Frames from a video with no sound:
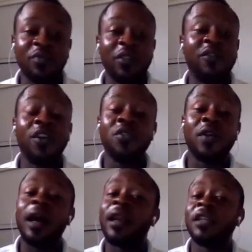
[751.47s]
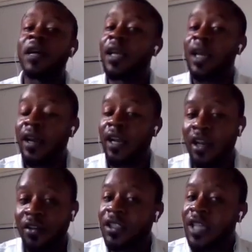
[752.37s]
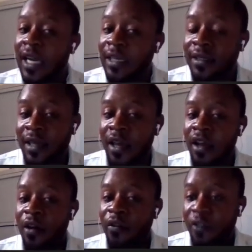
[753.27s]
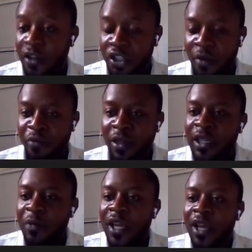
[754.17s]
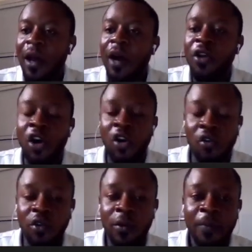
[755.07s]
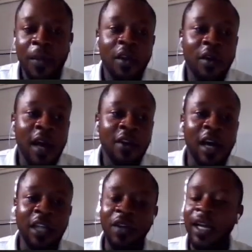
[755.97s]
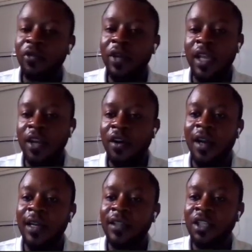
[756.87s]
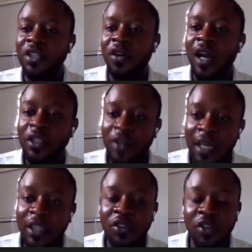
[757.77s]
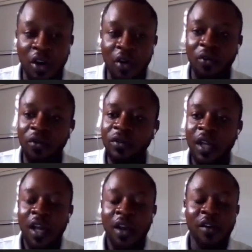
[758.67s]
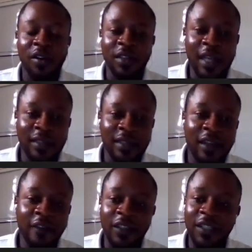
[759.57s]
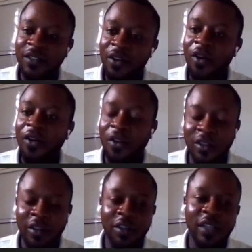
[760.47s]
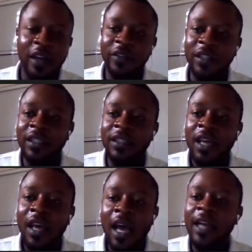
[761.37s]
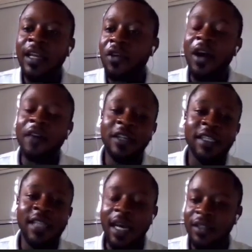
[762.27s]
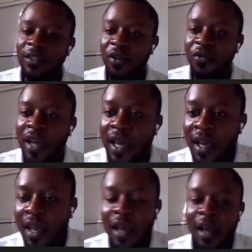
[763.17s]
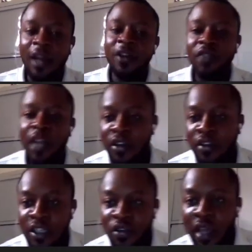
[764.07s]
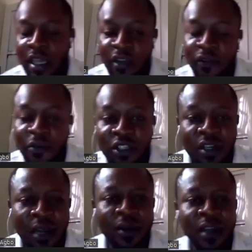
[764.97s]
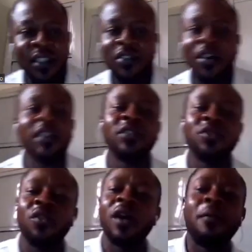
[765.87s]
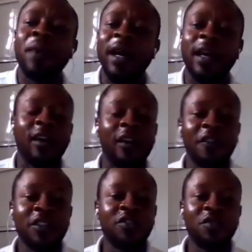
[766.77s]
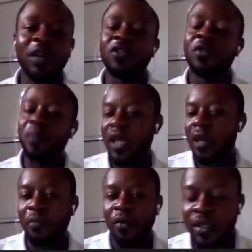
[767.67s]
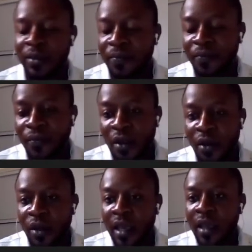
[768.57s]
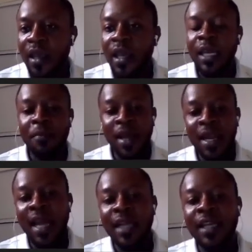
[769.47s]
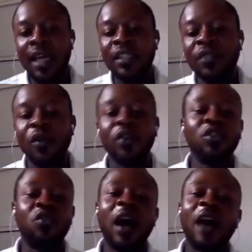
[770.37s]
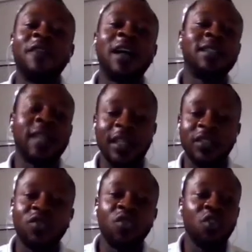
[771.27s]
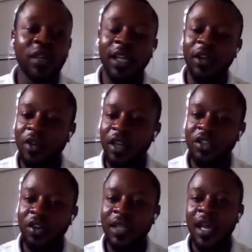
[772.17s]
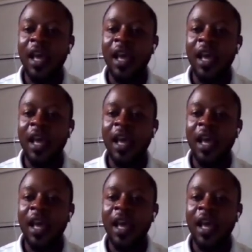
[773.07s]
before you can actually carry out your GIS function. Possibly you are on your own, you are not actually with any organization, you're actually doing your own consultancy services or construction services, and then you have a site somewhere and you need to get information about it. You don't need to go and buy a heavy instrument to pick a point. Okay, the main idea is for you to have access to know the location,